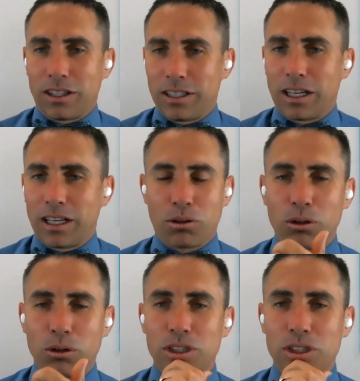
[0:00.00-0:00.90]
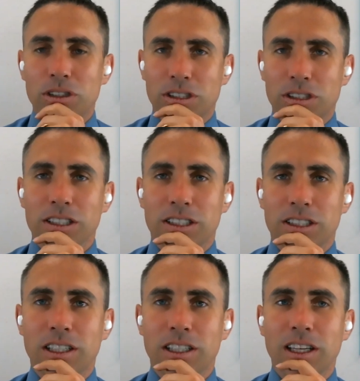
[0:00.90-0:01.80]
I think that approach as you're
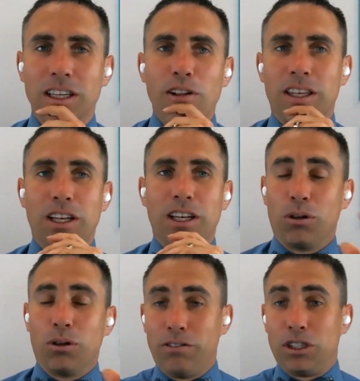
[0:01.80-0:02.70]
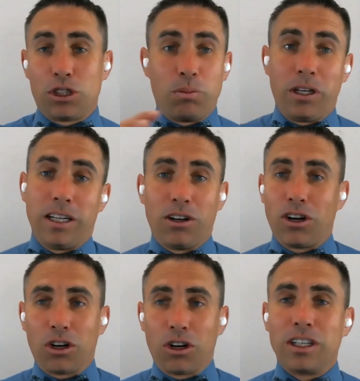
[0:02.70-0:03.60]
discussing, even just being
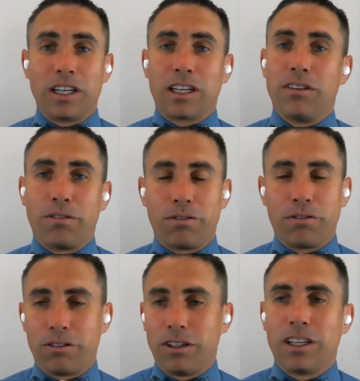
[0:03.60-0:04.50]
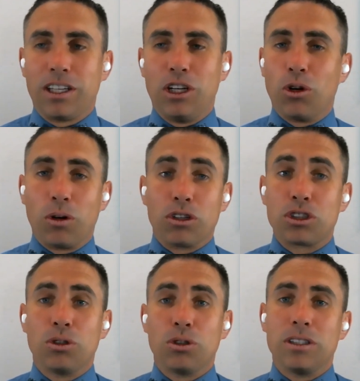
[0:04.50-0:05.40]
here in our clinic, if our
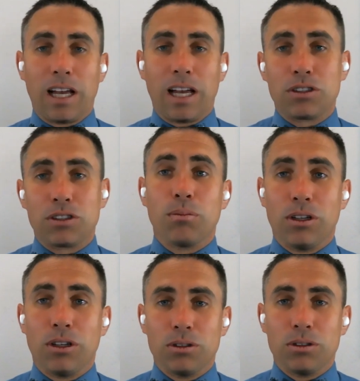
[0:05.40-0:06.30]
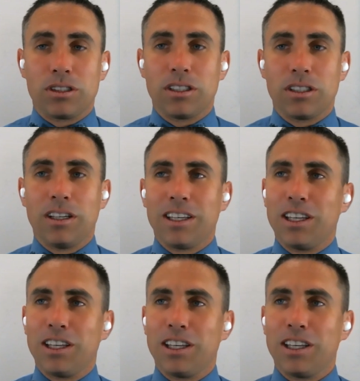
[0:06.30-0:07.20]
students have some of those,
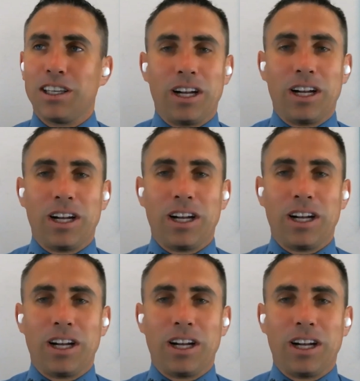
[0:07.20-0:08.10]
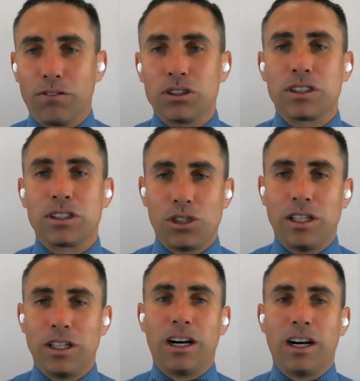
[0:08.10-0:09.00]
a slide here, a
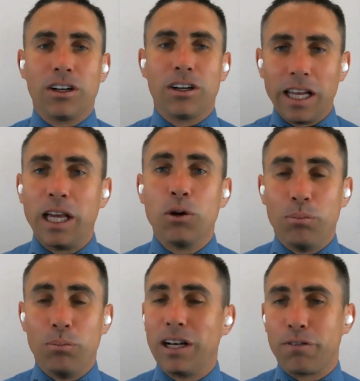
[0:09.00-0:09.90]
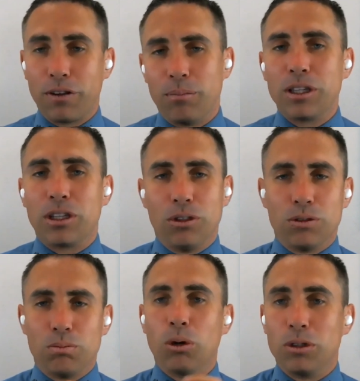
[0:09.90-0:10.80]
conversation there, it would benefit them at
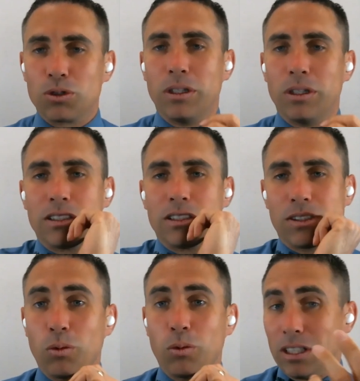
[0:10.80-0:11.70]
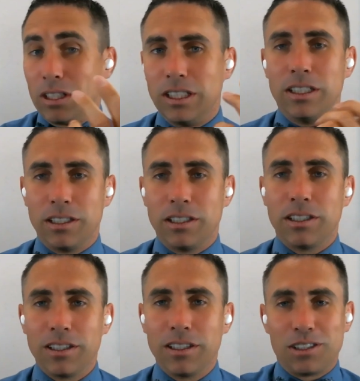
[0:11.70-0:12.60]
those moments when it's needed.
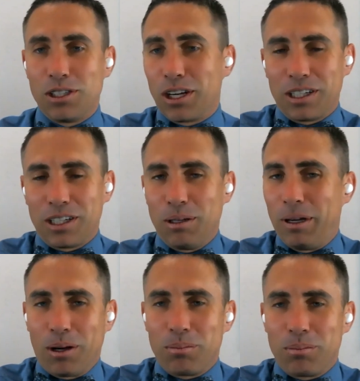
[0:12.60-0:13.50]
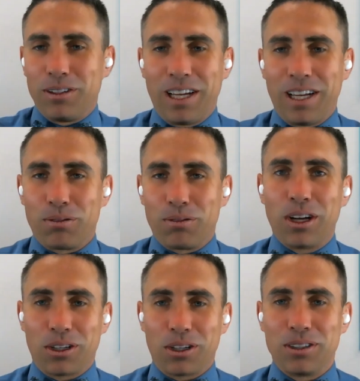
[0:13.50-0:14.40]
It's not going to, it may not be every day for a
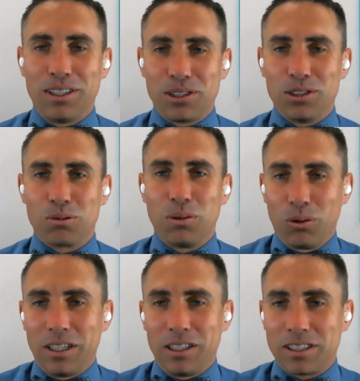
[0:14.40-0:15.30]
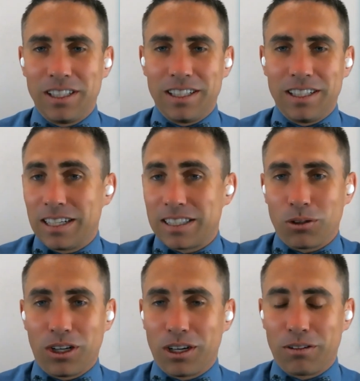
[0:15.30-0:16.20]
lot of clinicians, but when it's needed, that's
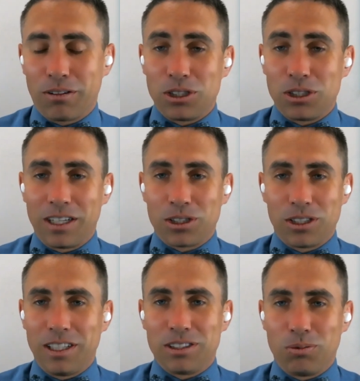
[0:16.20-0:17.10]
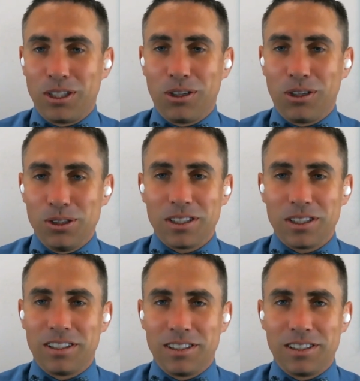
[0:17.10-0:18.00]
how a lot of our education is, that we don't use it